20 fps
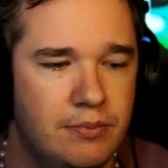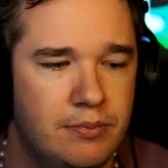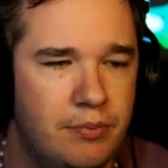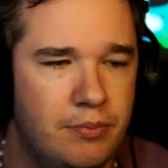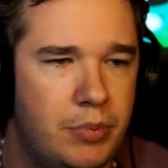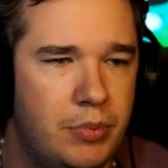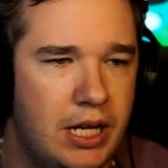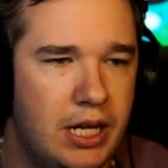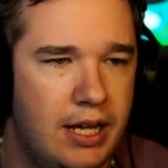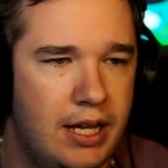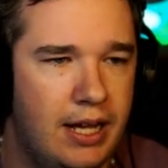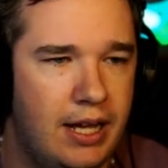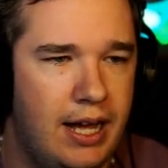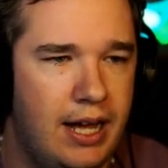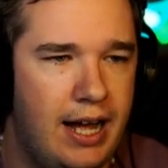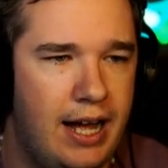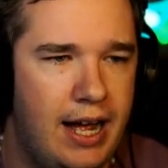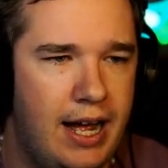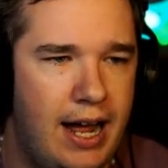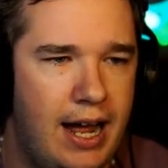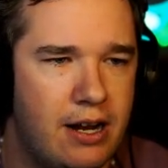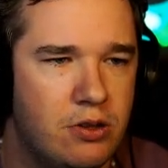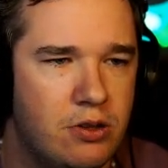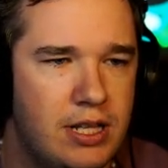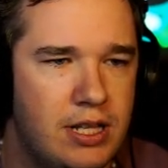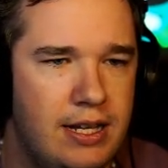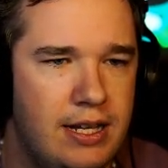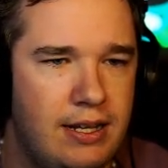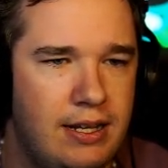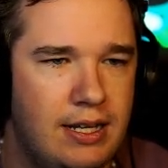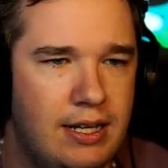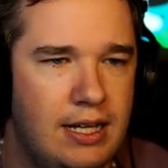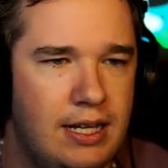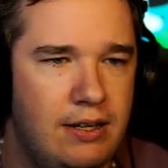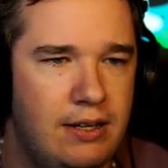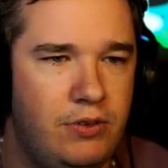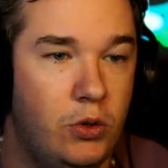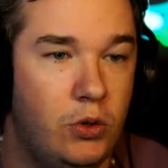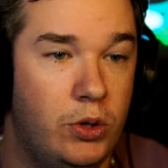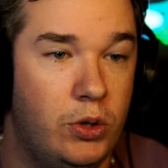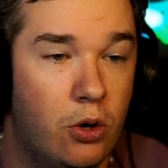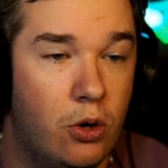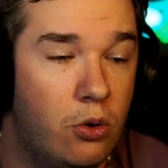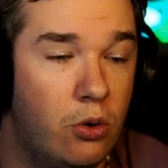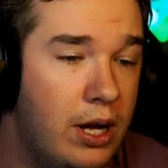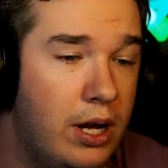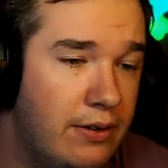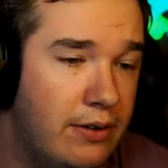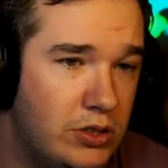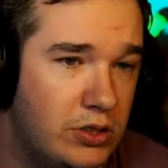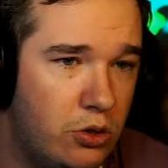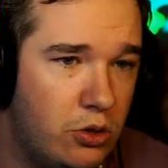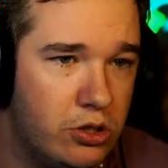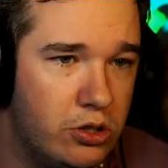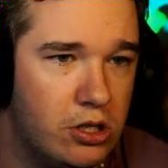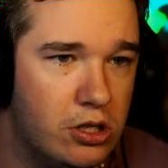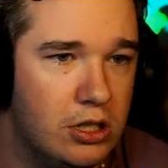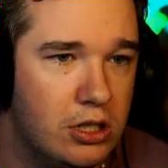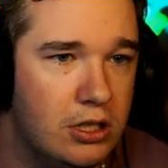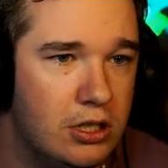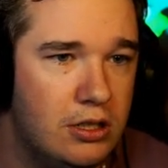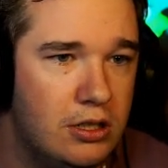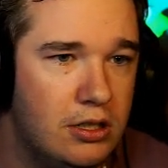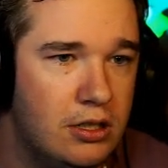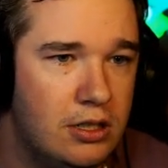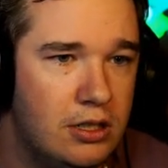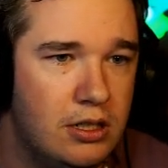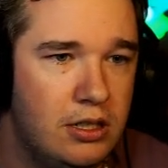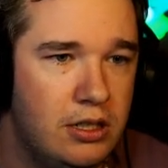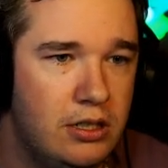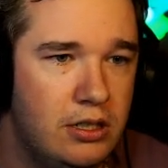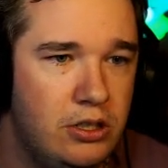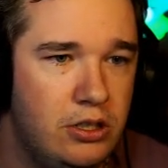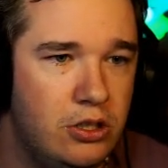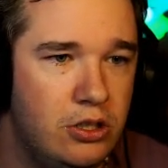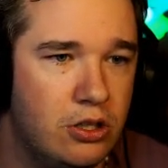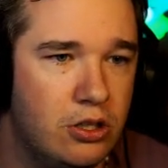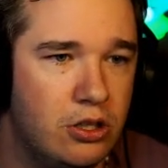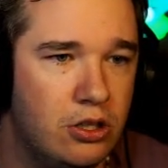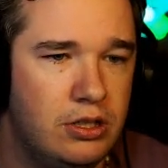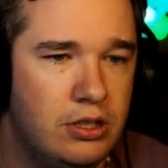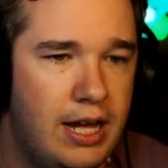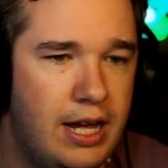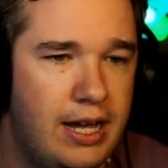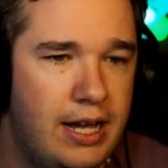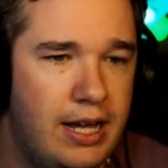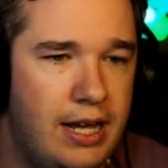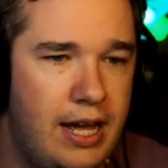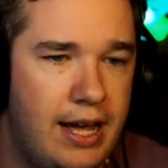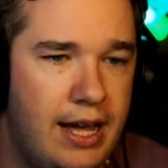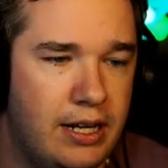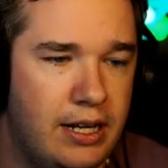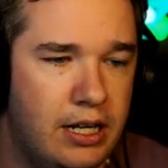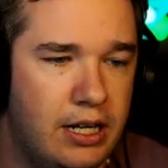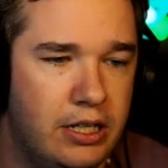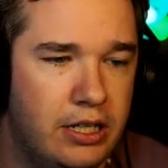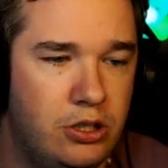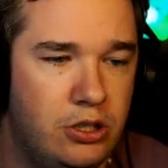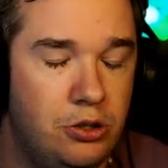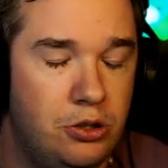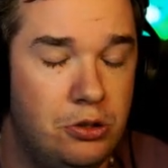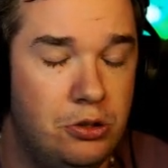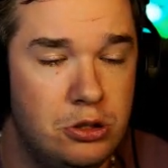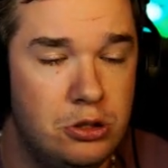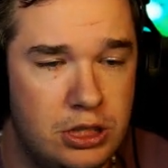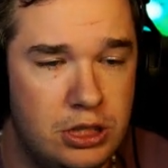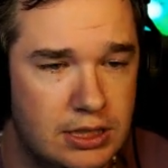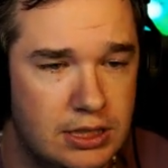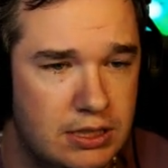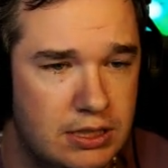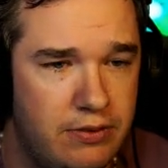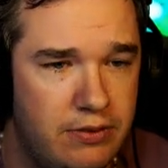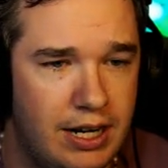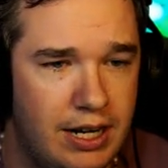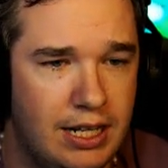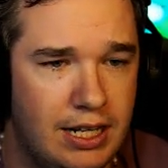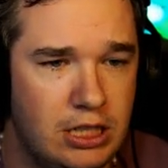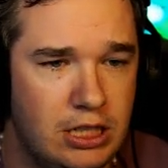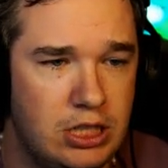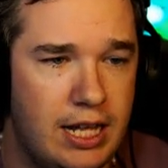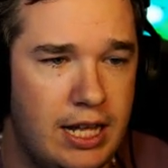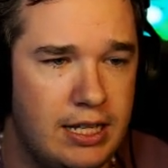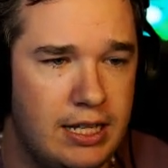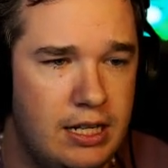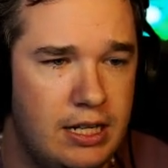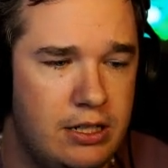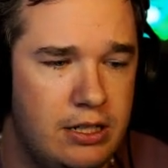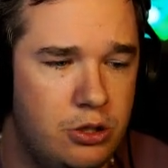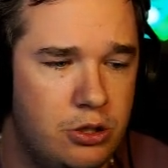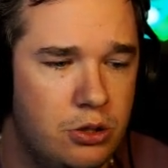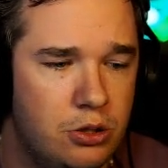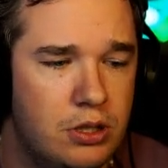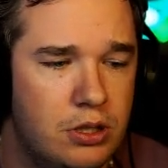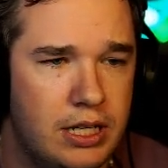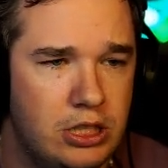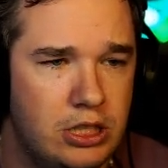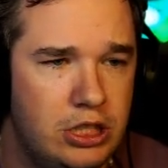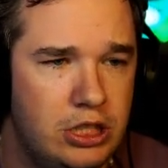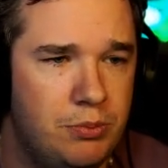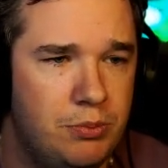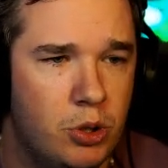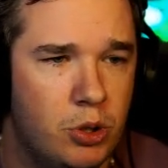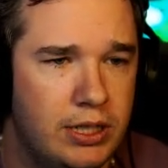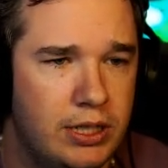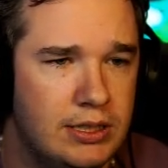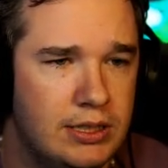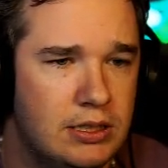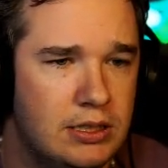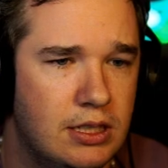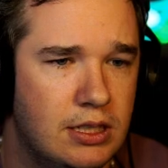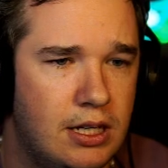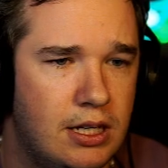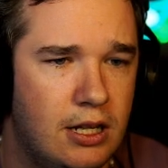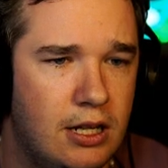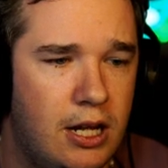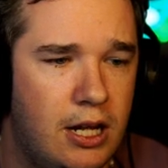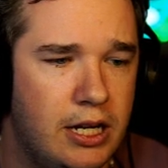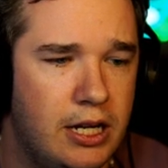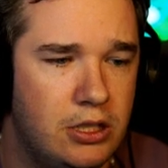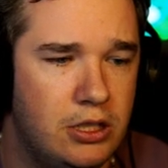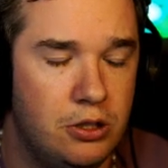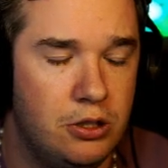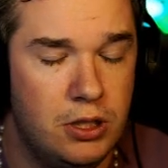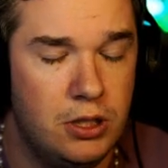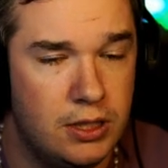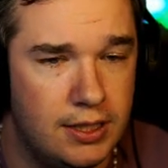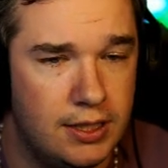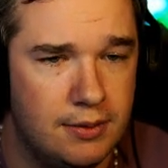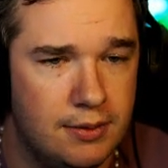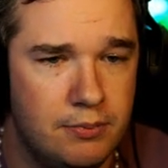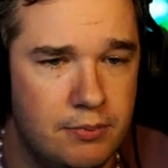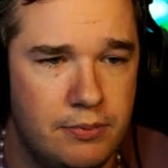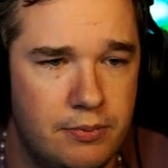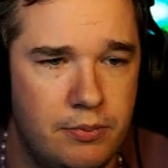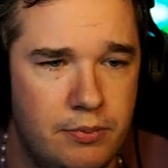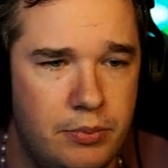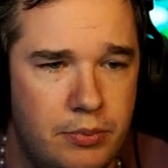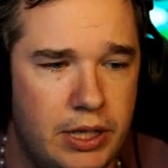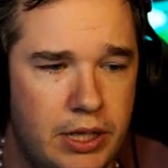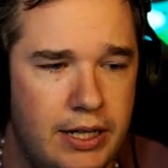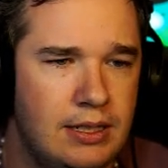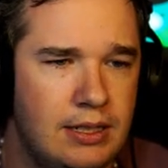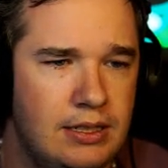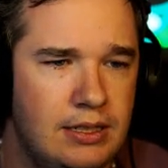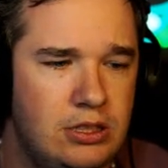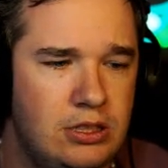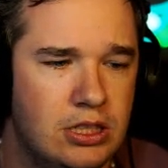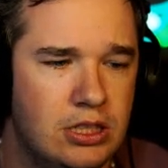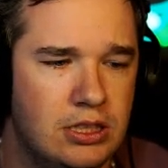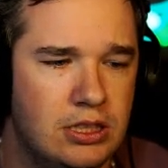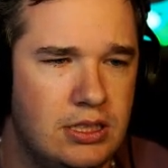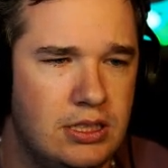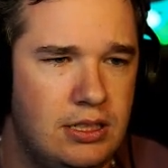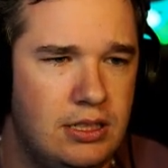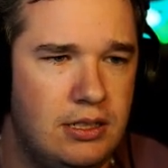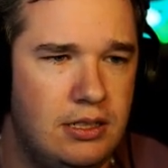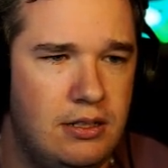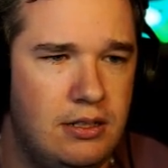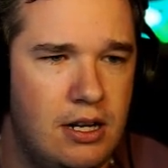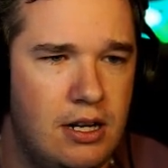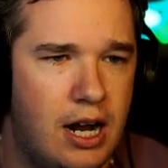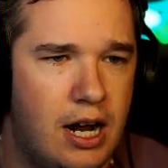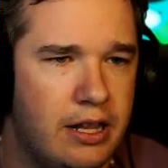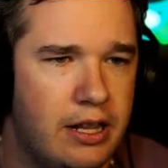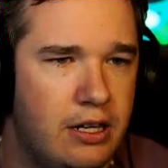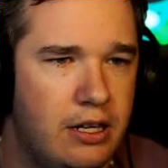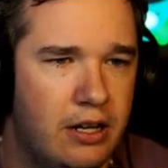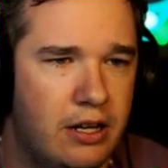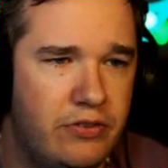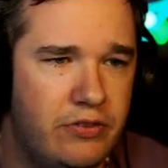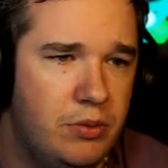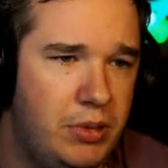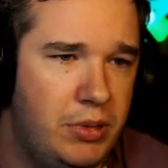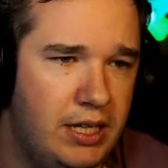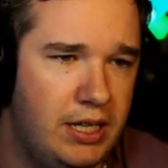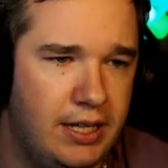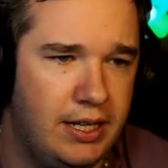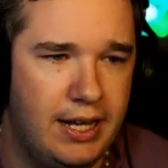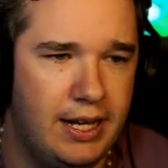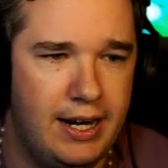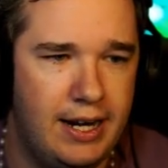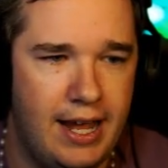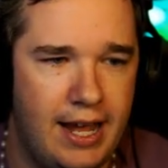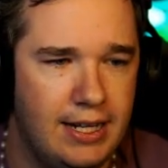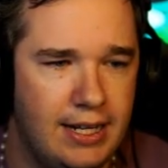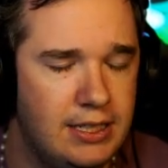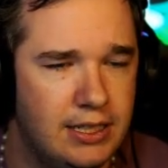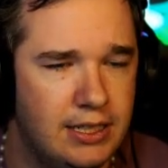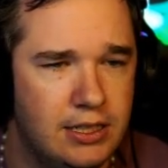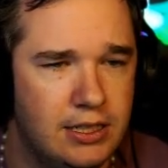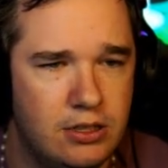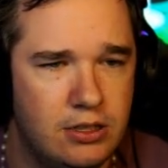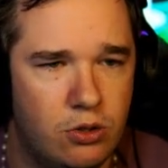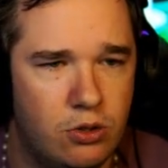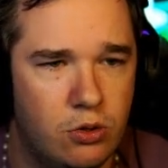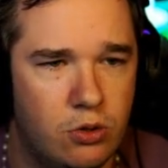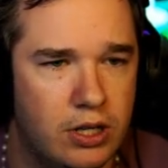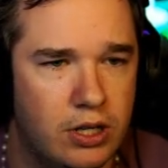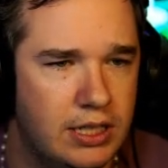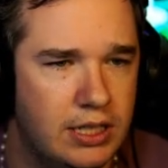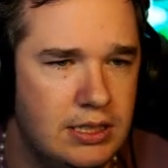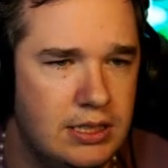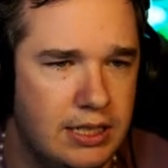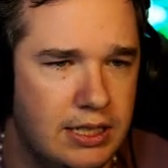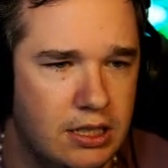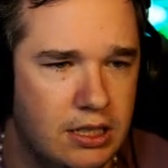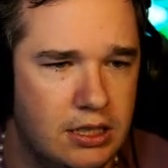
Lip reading: But I don't think if you don't have Sonar, you're at a huge disadvantage. do think she brings a lot to the team, but just not enough to be an A tier or S tier.